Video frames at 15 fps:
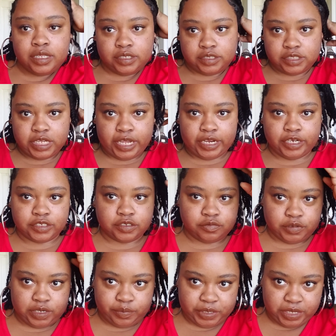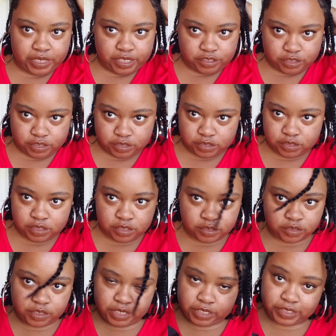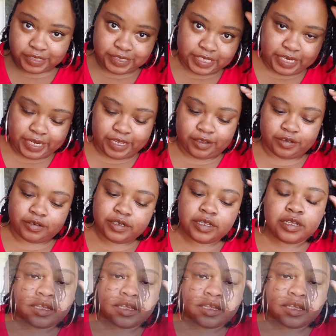just tie this around my edges so they can stay down.